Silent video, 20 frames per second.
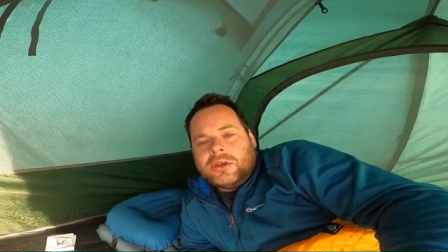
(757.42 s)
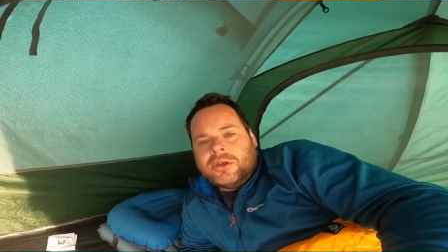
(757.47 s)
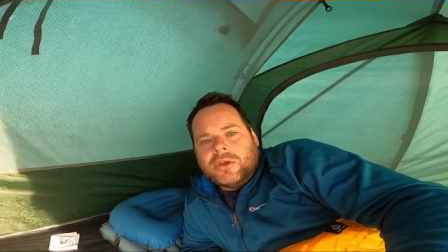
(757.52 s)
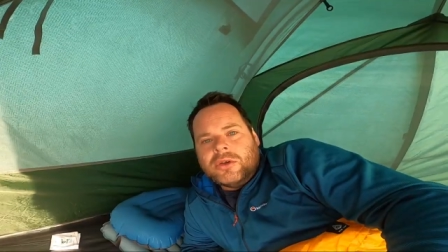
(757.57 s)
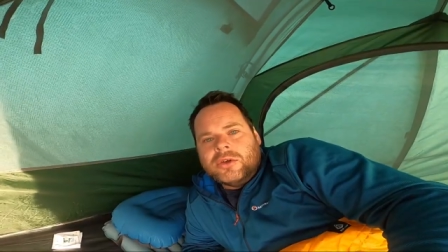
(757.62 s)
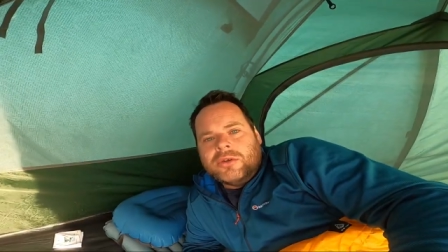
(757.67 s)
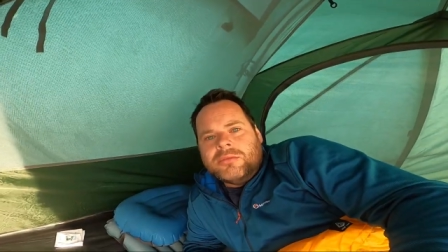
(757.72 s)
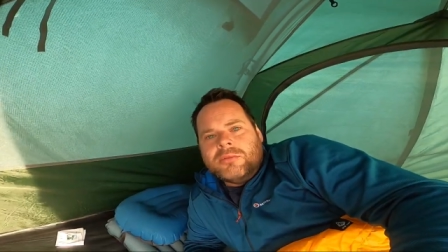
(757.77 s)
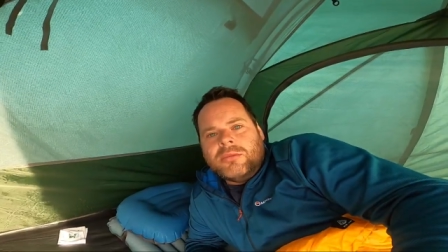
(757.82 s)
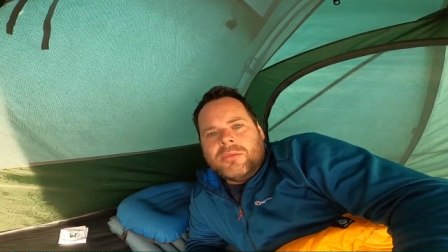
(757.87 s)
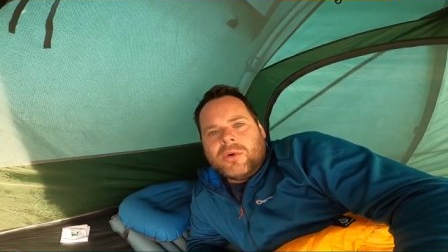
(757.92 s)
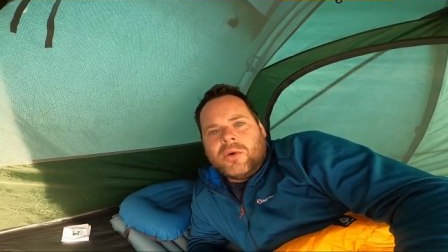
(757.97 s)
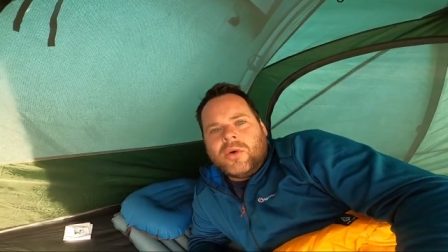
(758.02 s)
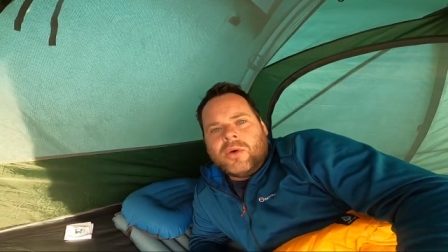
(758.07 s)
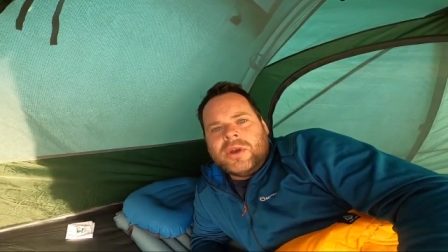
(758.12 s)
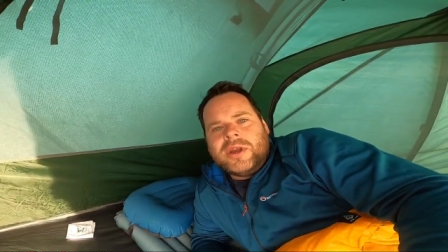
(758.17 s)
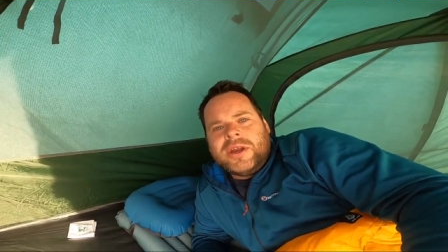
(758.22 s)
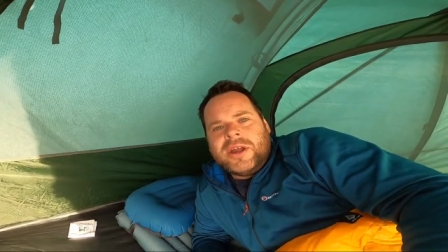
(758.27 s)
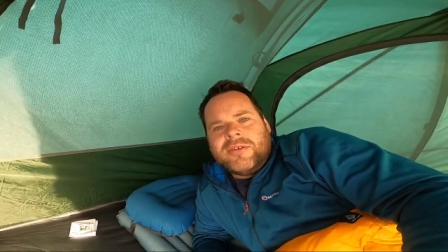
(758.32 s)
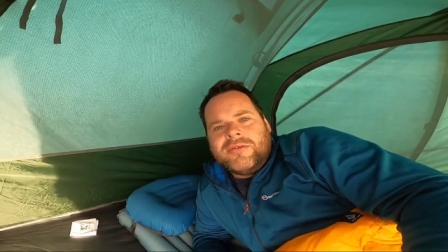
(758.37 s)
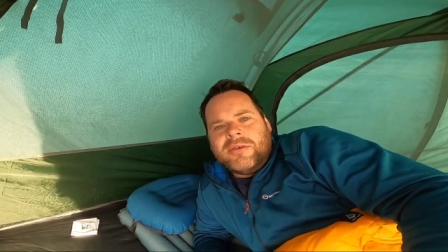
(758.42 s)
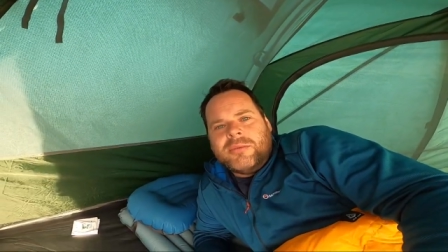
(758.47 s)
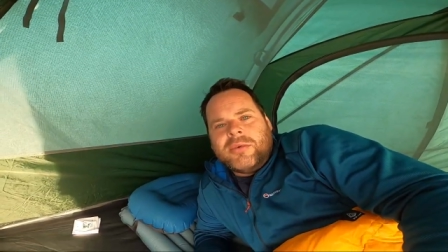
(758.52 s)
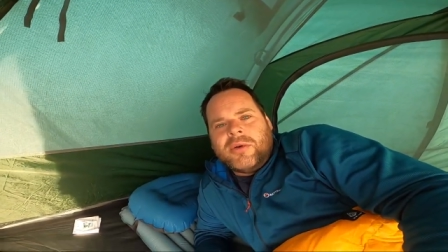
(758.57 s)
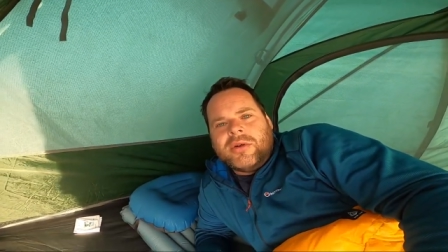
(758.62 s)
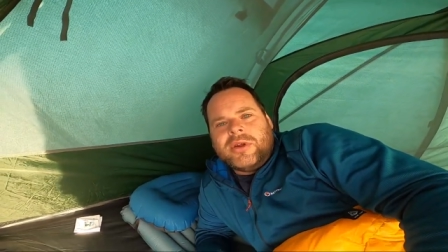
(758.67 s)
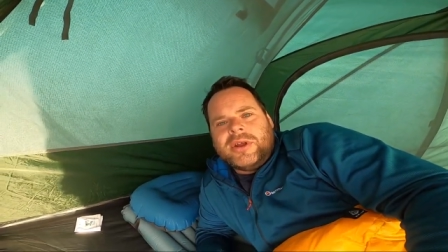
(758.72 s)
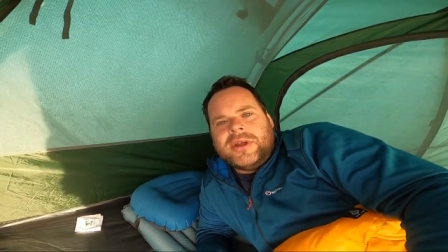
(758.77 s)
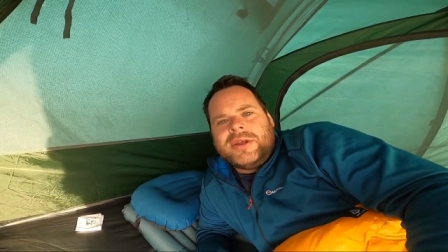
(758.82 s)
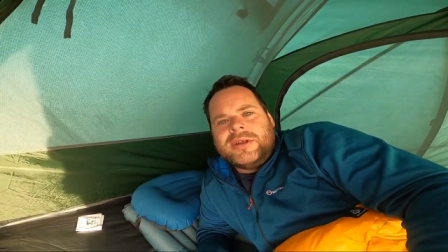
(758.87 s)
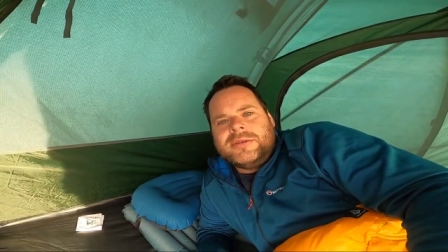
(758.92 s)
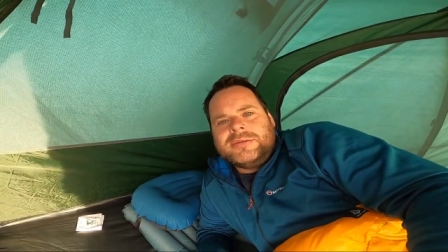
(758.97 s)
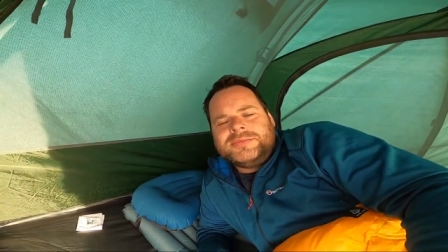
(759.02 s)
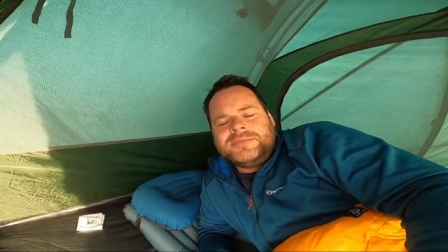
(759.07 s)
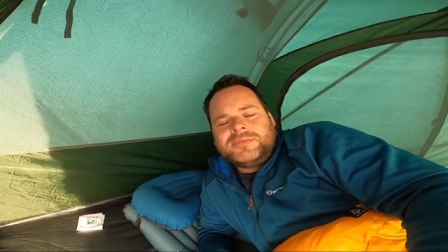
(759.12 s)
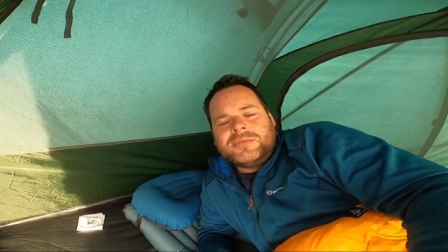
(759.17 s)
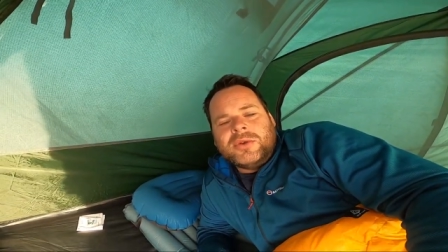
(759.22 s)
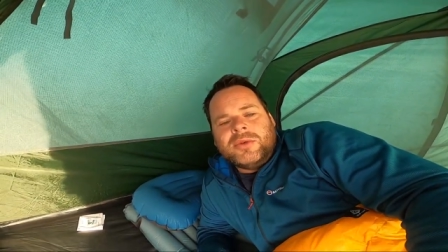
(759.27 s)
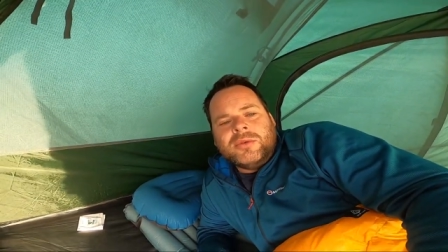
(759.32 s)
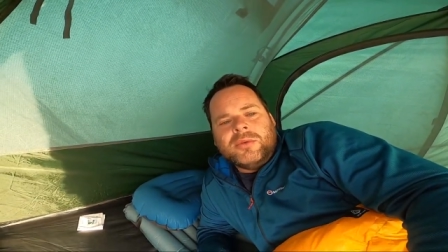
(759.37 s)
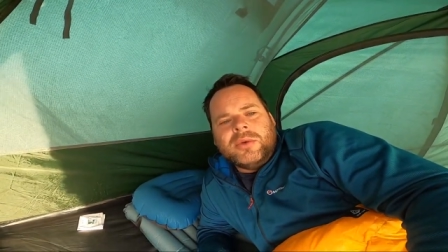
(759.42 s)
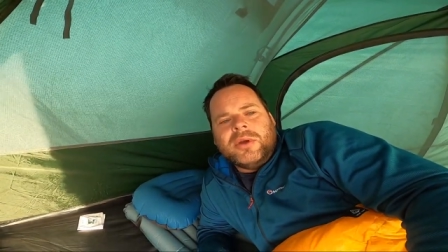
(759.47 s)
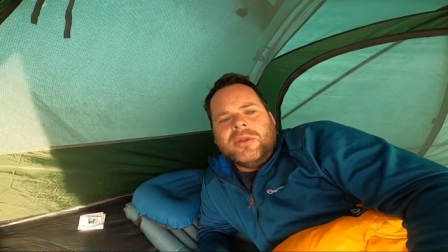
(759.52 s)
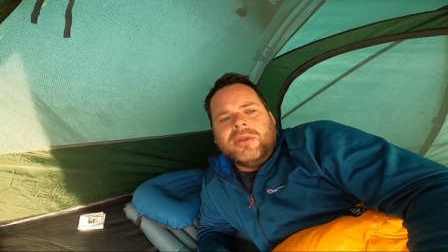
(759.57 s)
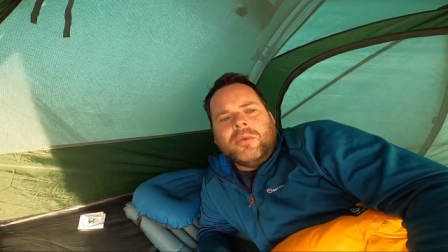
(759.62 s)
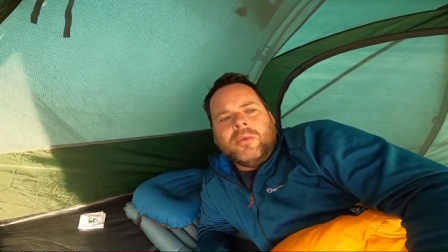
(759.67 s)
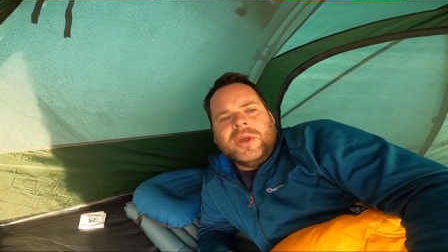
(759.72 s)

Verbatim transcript: Good morning everybody. Well,